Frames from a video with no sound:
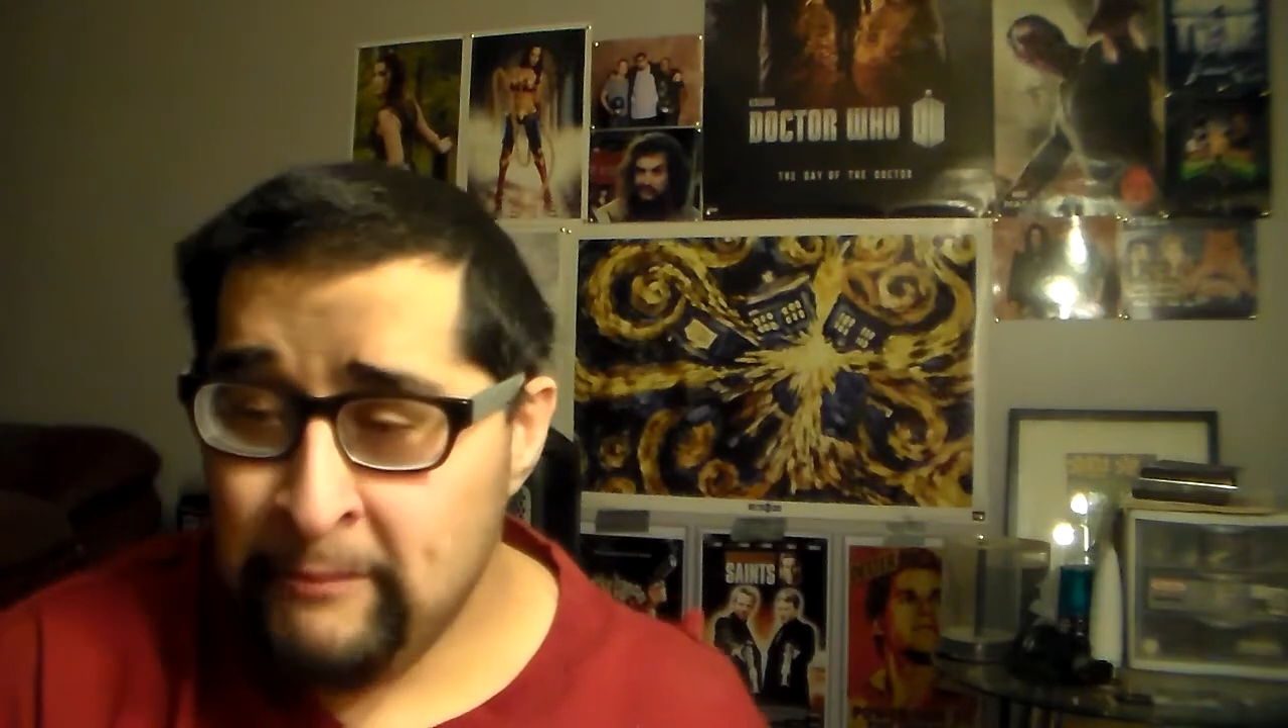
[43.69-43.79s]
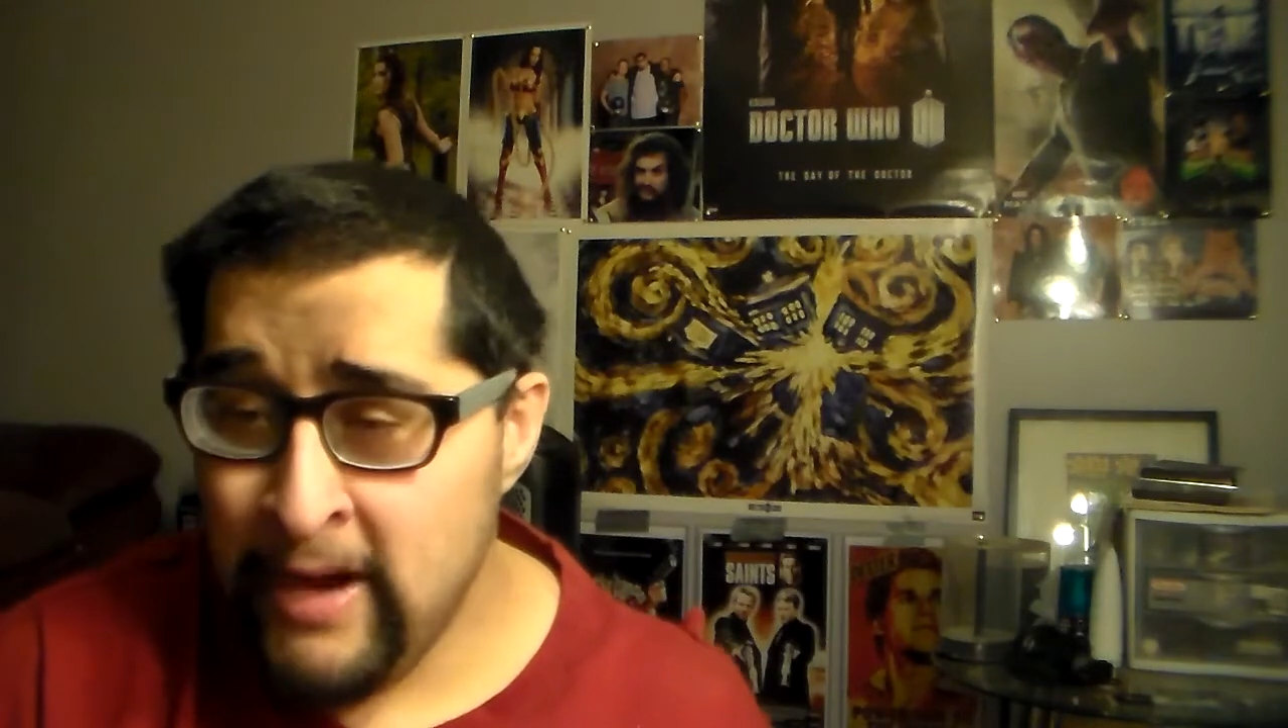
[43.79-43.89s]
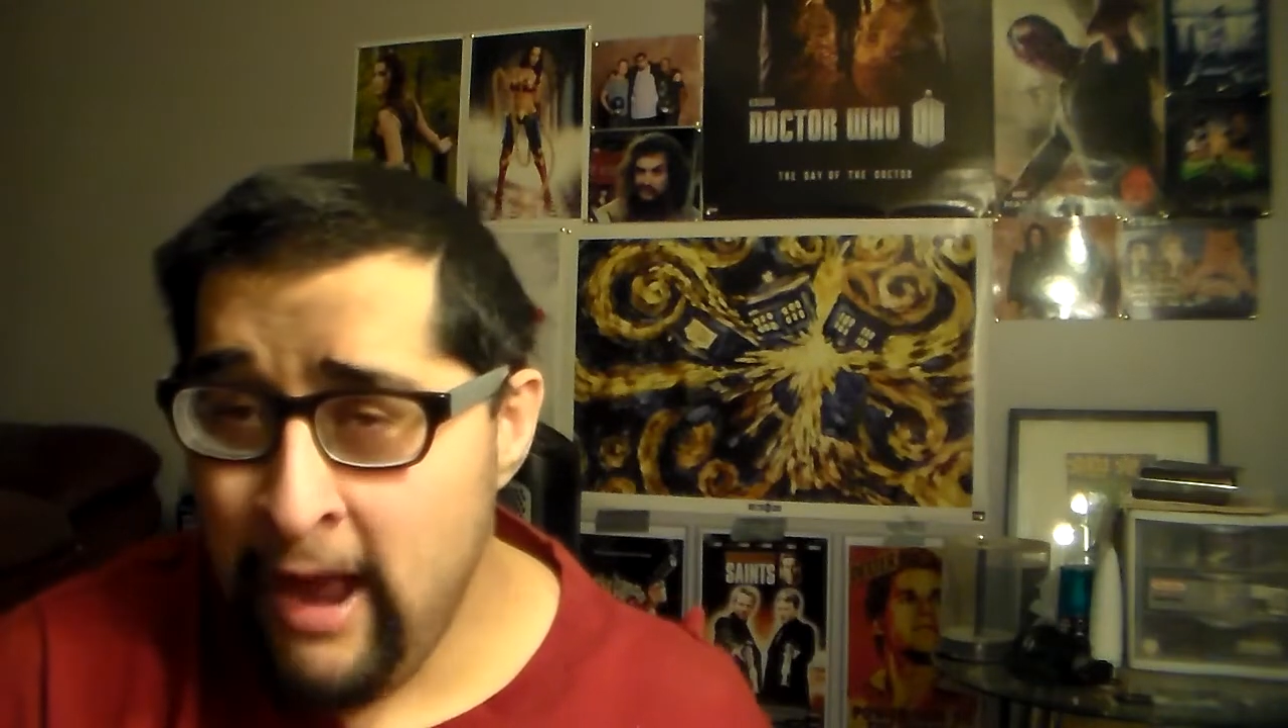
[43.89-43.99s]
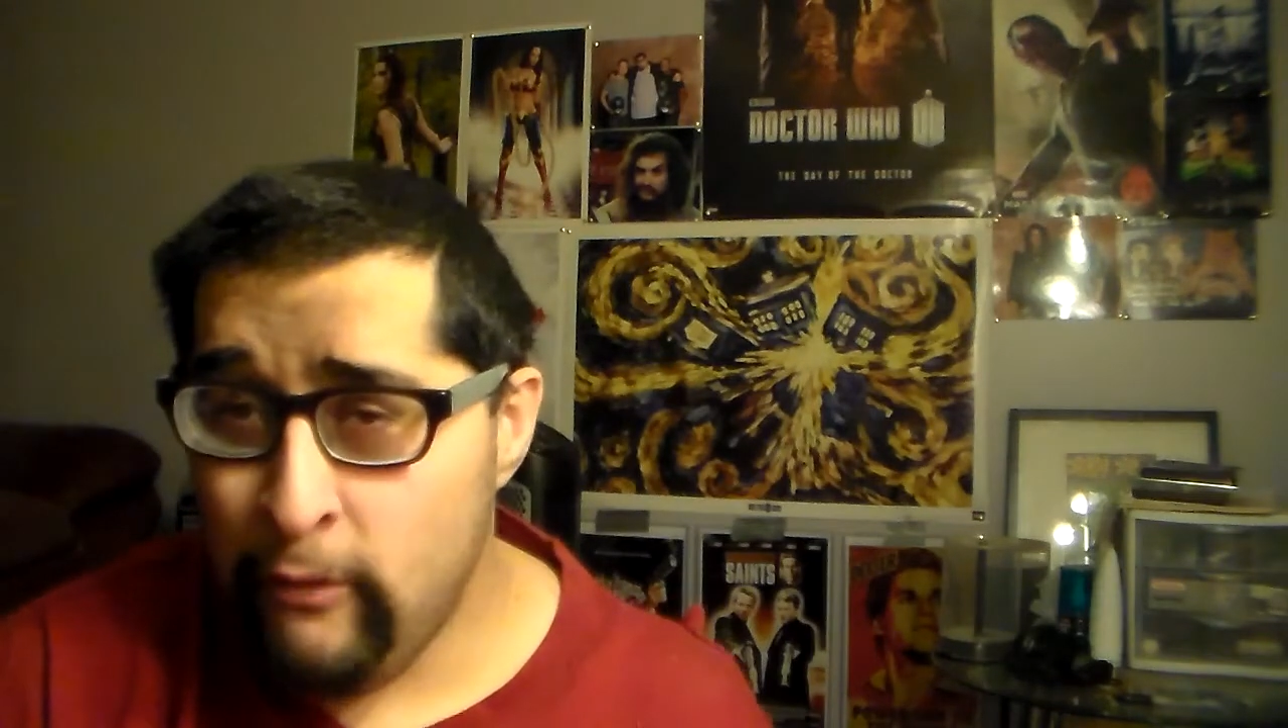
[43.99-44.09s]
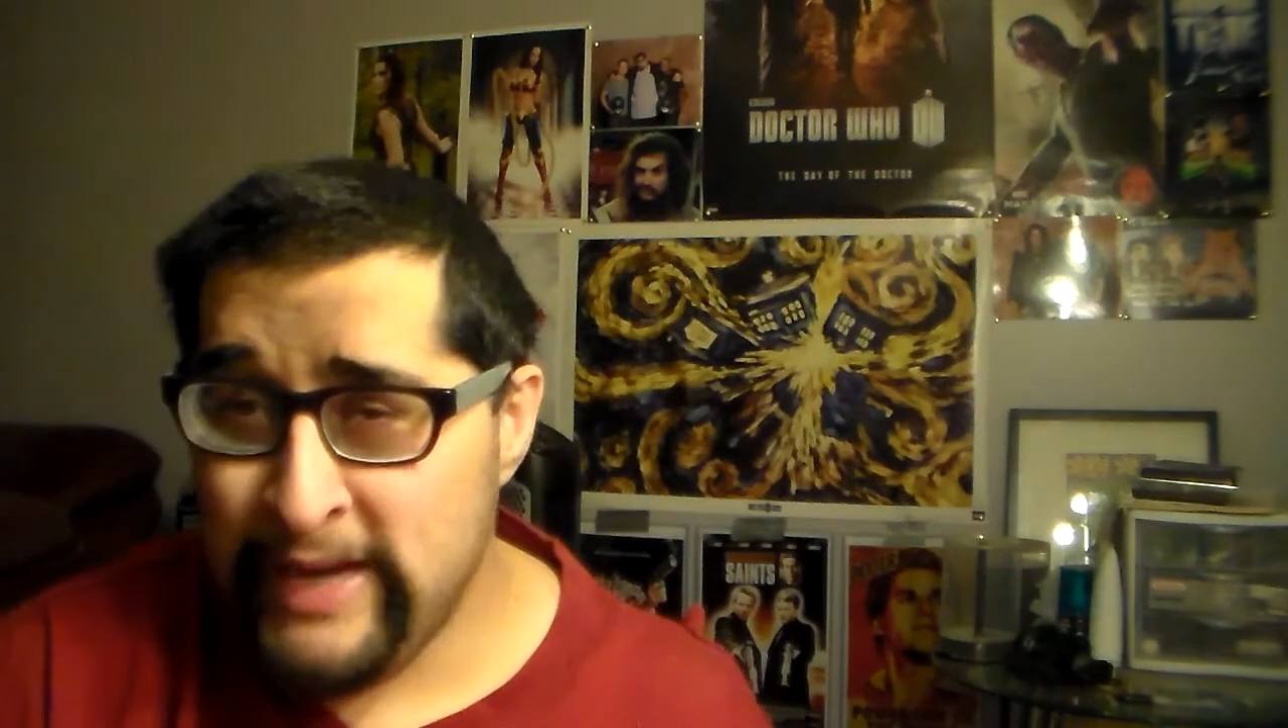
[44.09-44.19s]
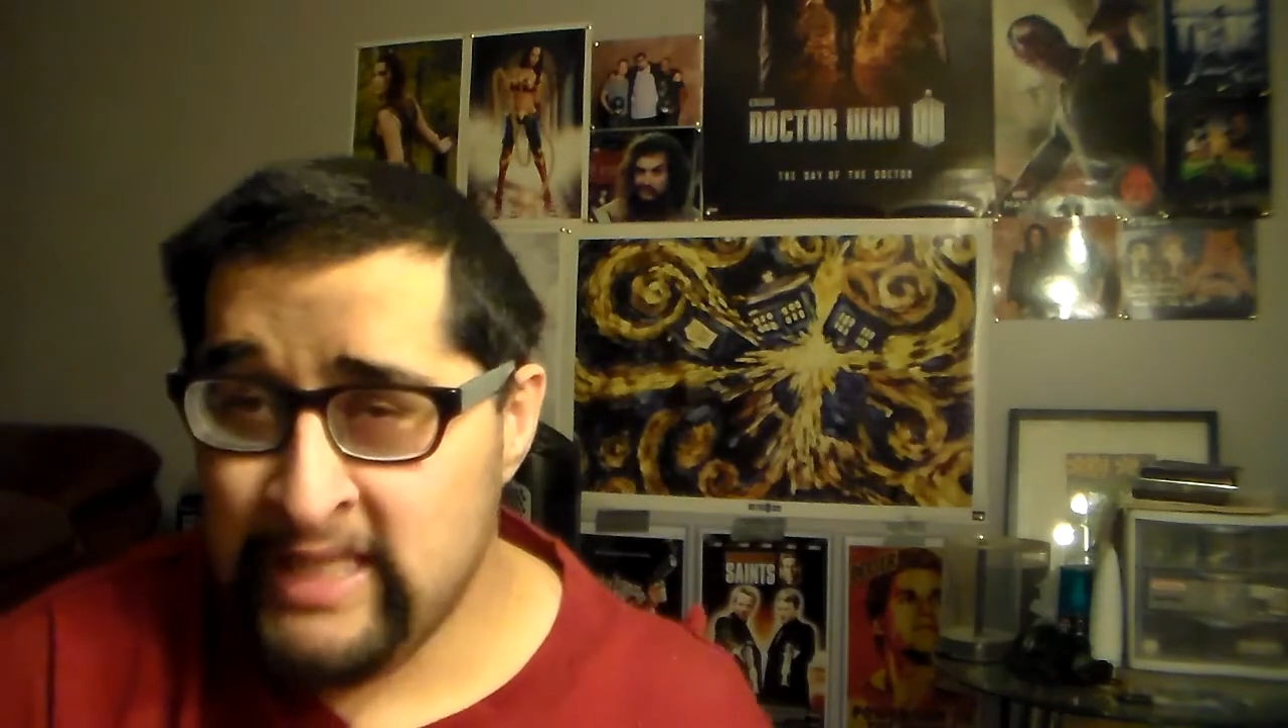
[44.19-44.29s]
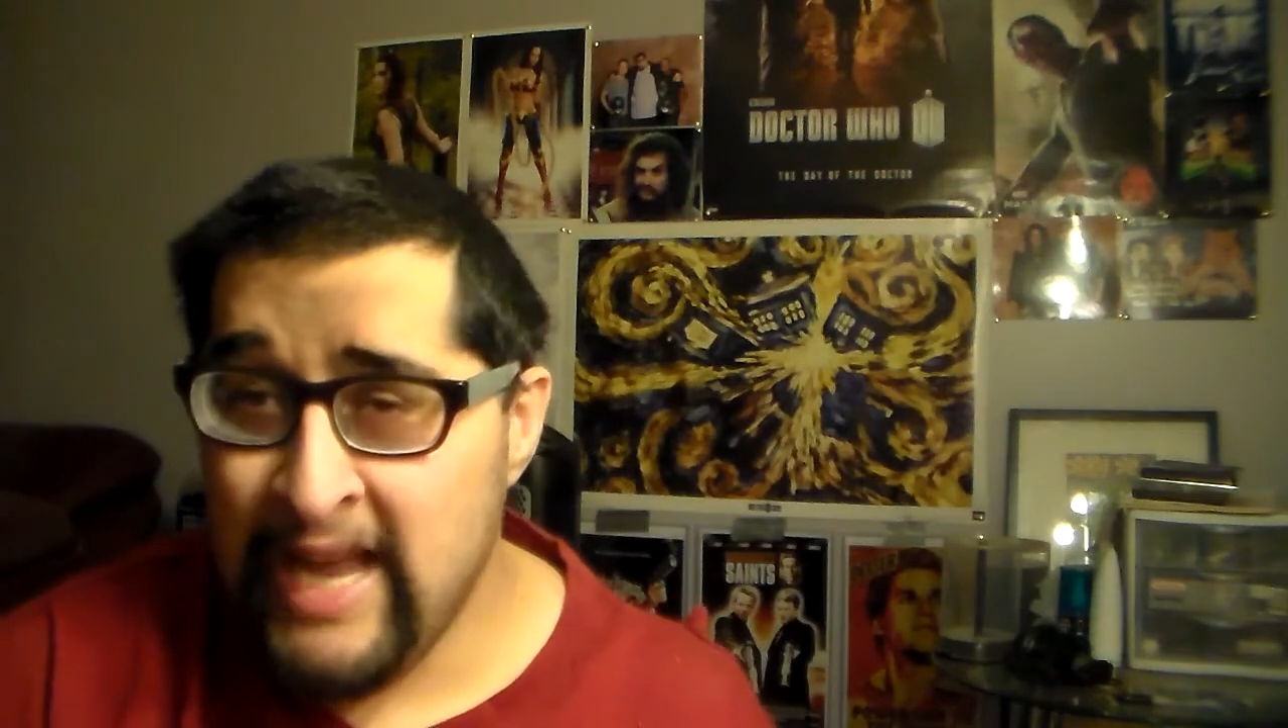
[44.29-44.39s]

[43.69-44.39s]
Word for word: But anyways,